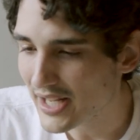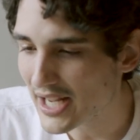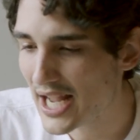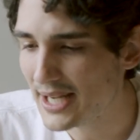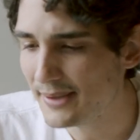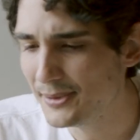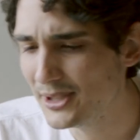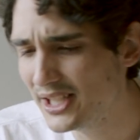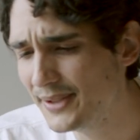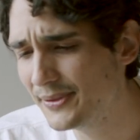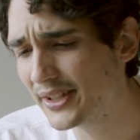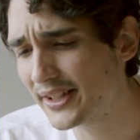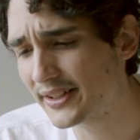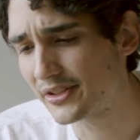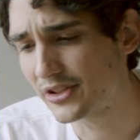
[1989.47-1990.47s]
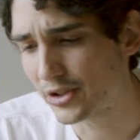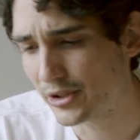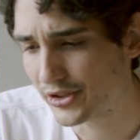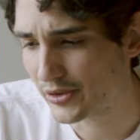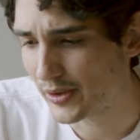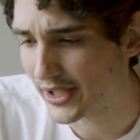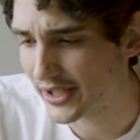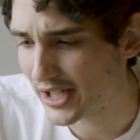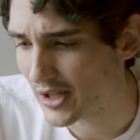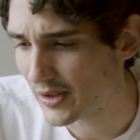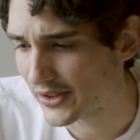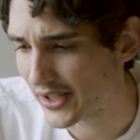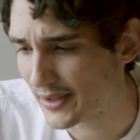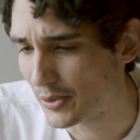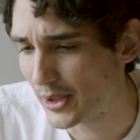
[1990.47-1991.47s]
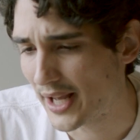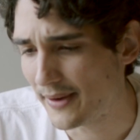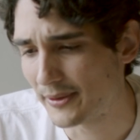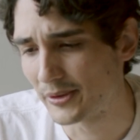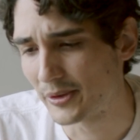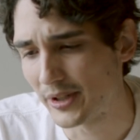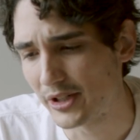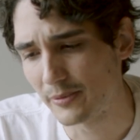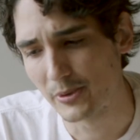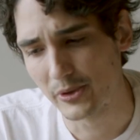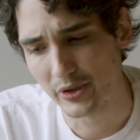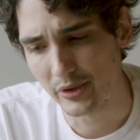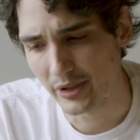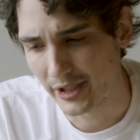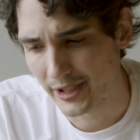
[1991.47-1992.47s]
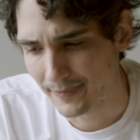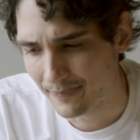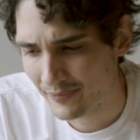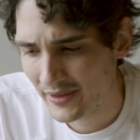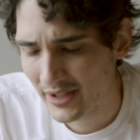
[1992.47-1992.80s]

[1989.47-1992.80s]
I believe that the church right now we have a great opportunity.